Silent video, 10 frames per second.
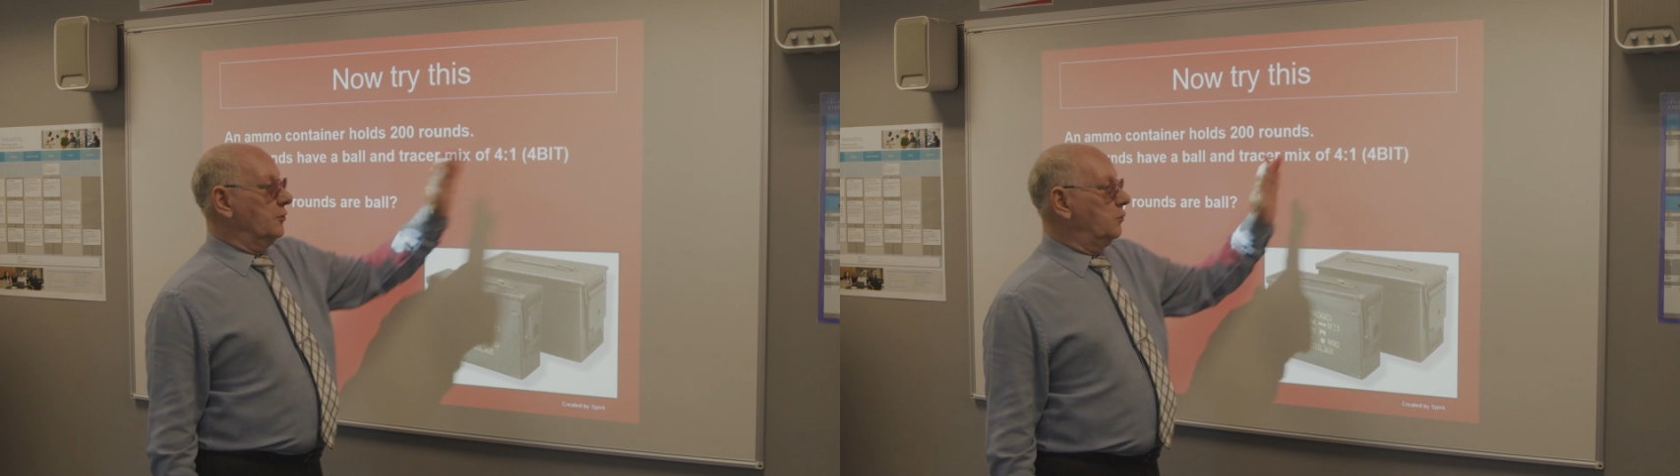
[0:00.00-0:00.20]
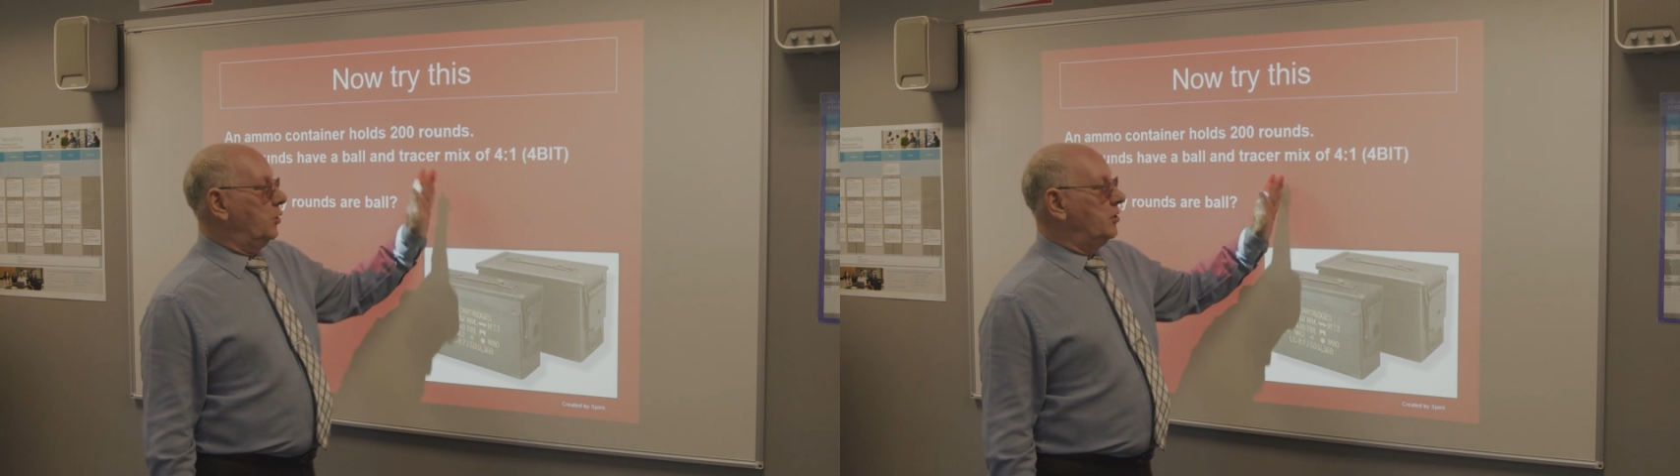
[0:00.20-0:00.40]

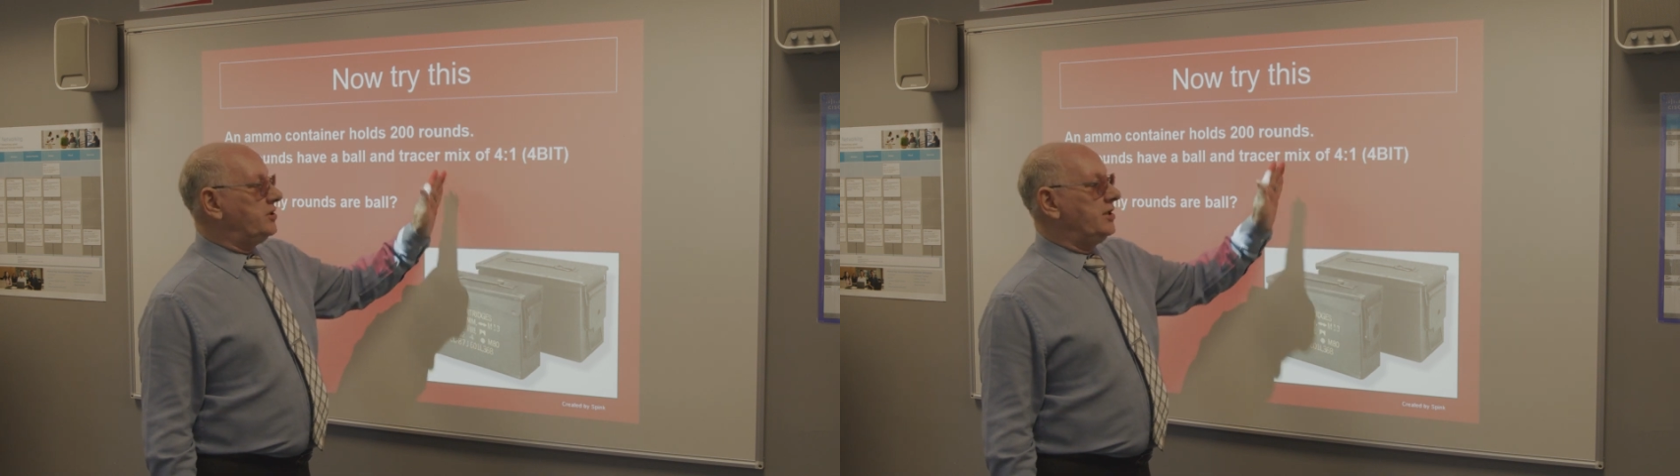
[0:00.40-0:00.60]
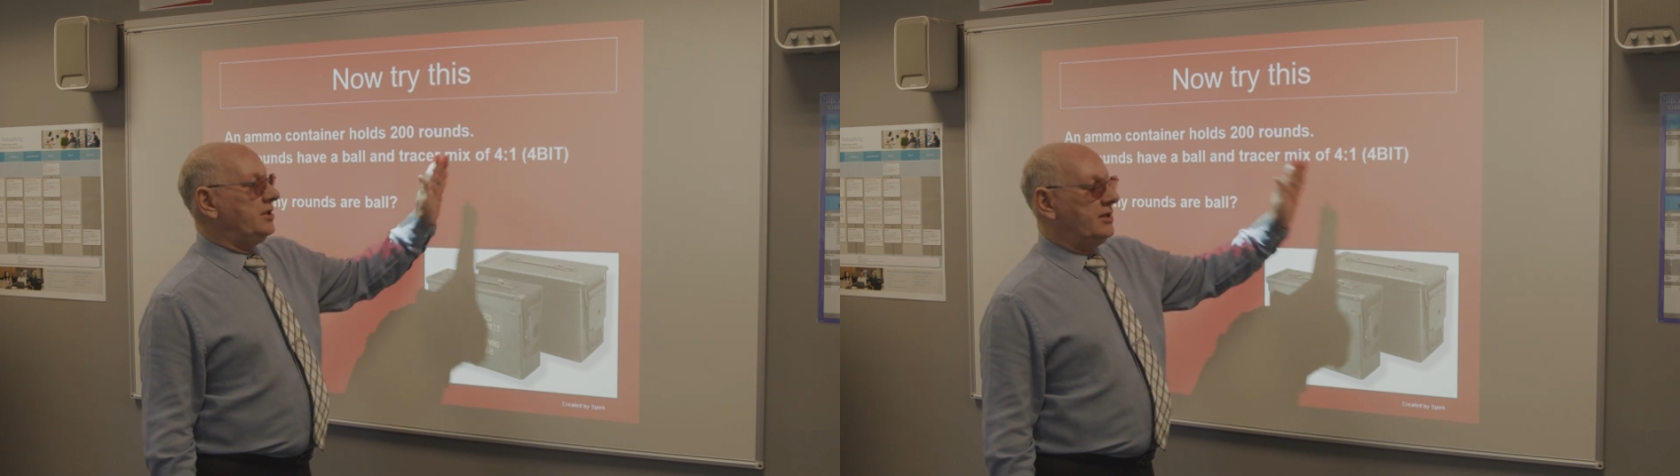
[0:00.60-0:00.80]
The
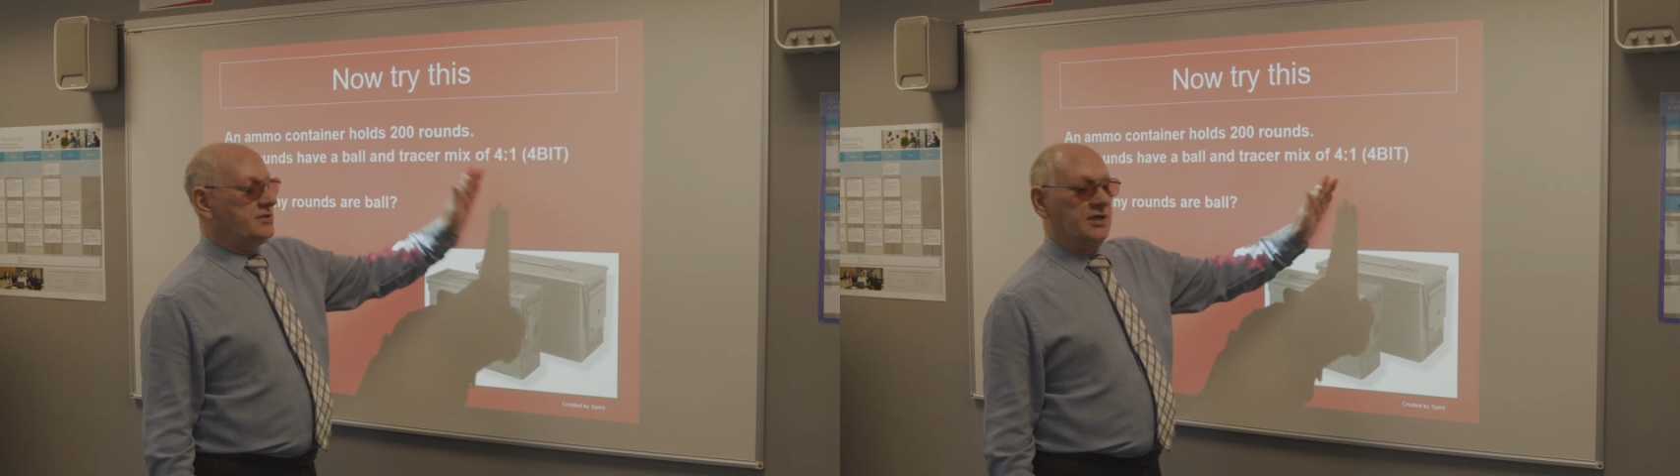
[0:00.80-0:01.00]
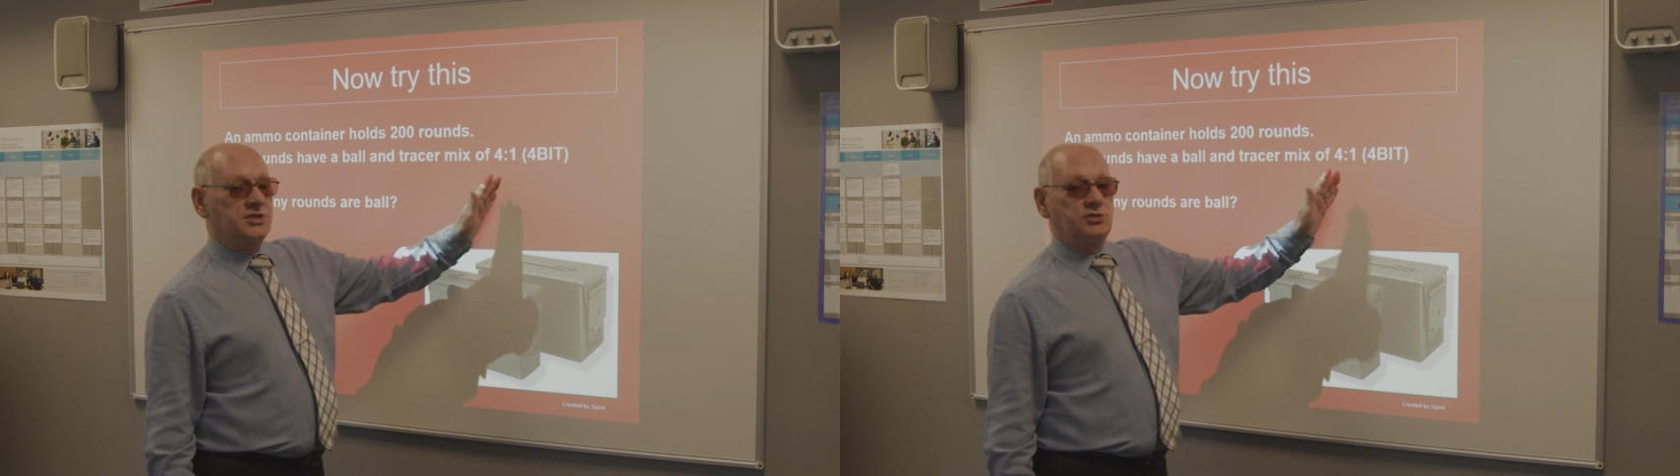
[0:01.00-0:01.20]
wording
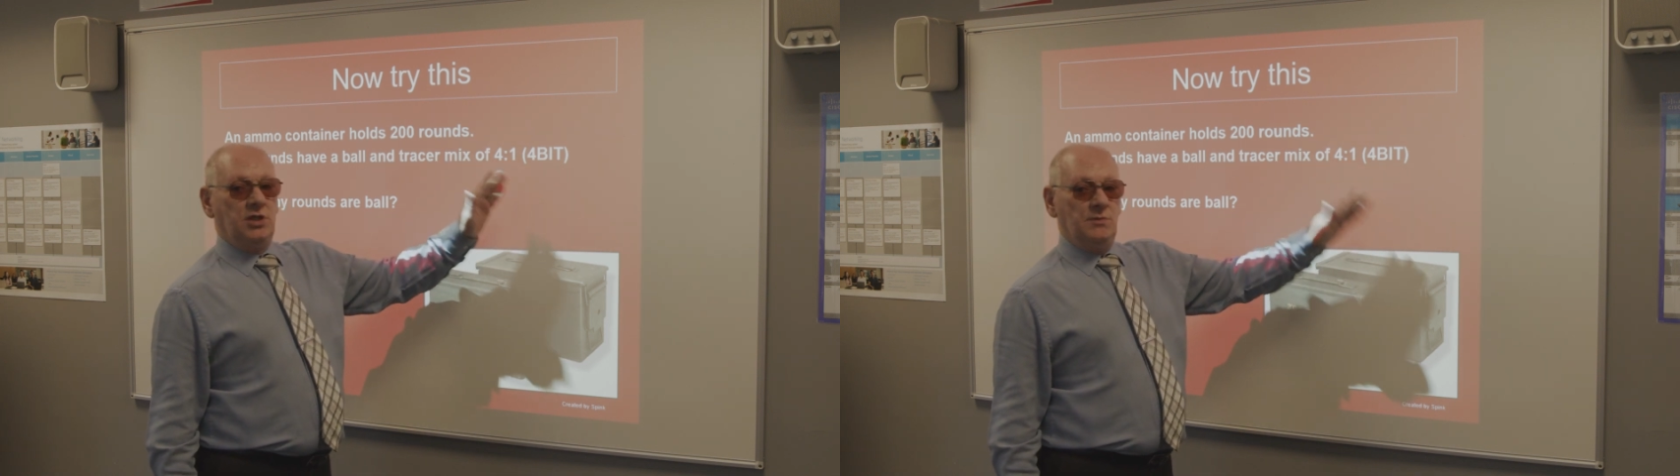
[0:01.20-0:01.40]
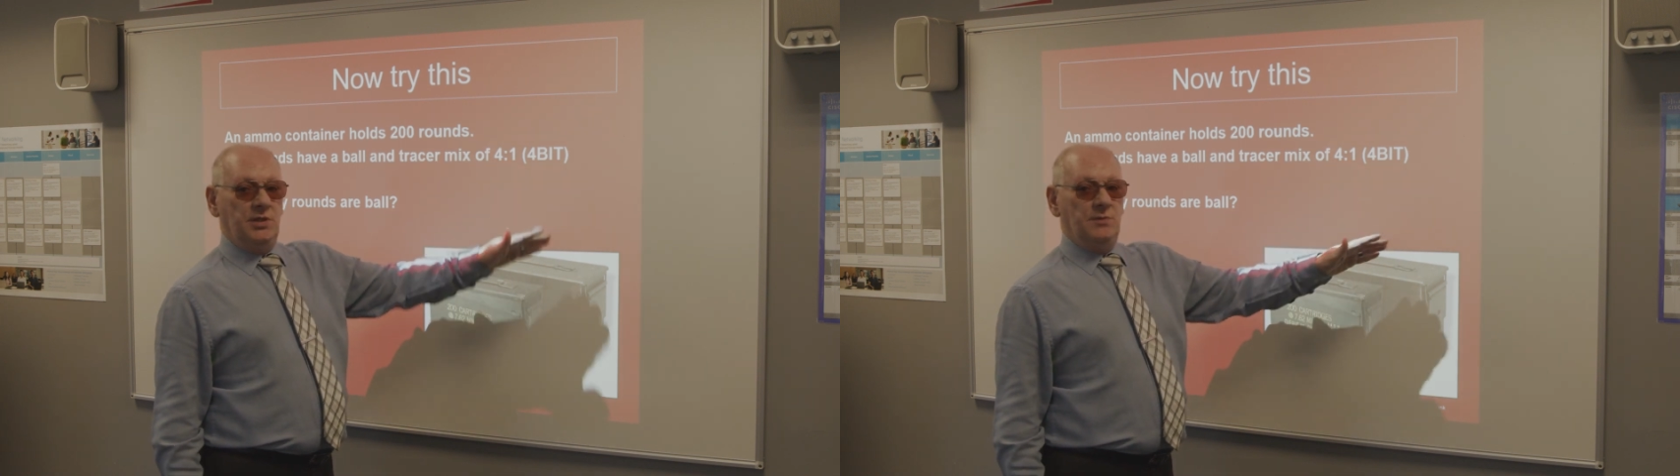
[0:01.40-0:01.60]
is
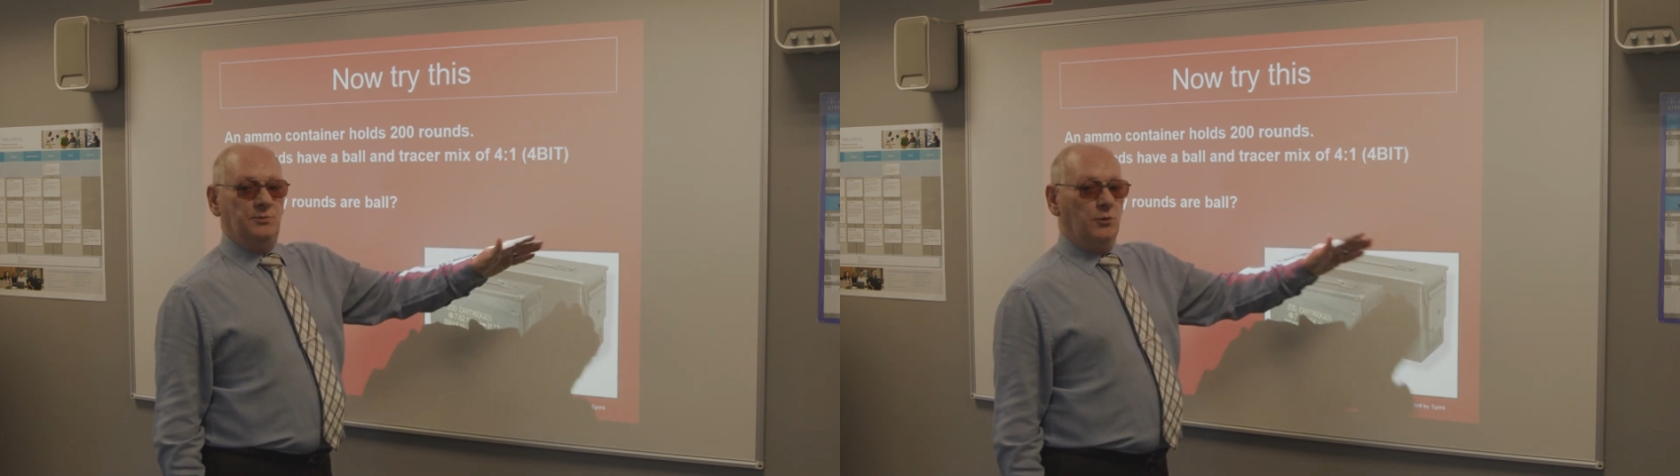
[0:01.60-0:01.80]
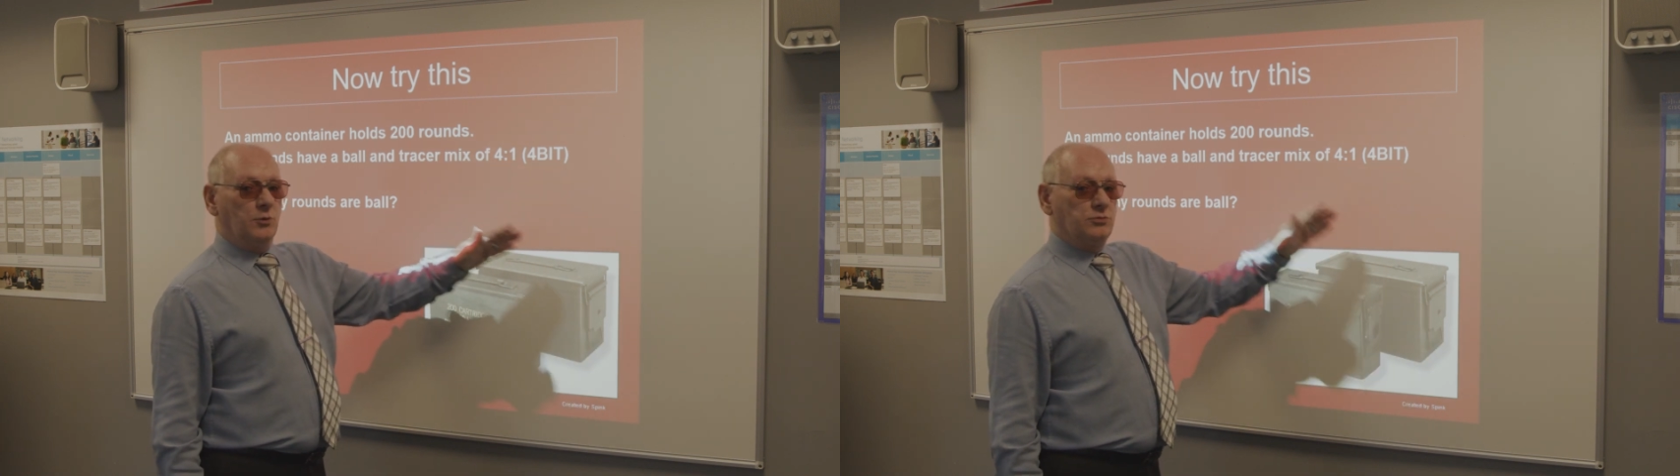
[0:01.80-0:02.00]
extremely
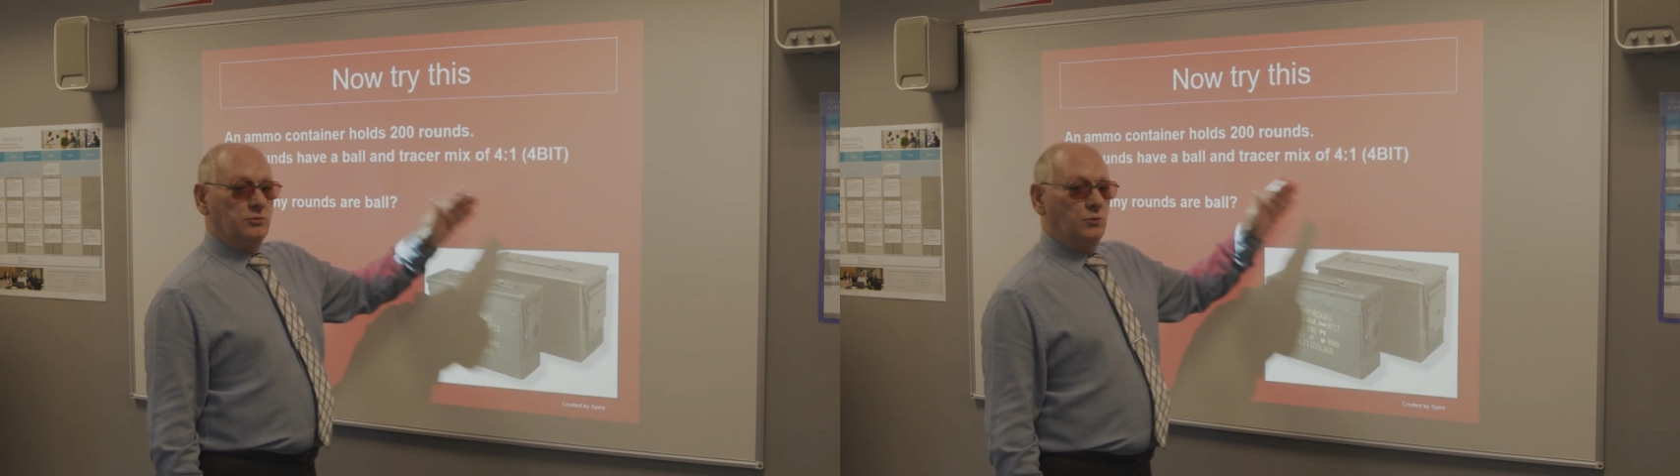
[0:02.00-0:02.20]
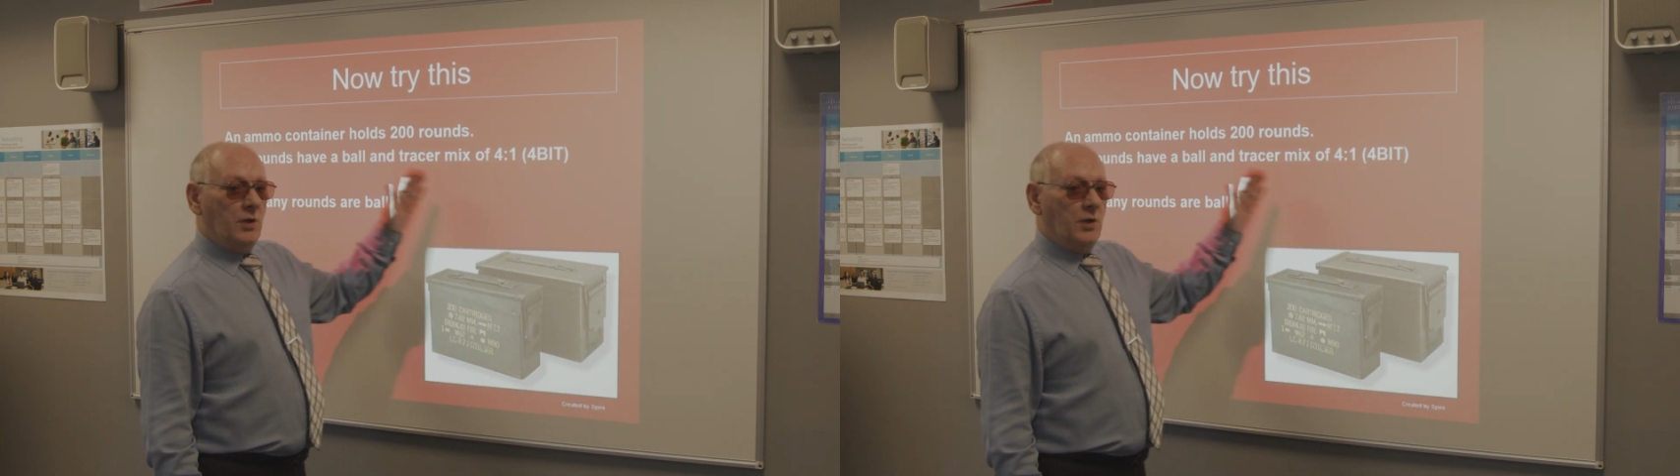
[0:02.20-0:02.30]
important.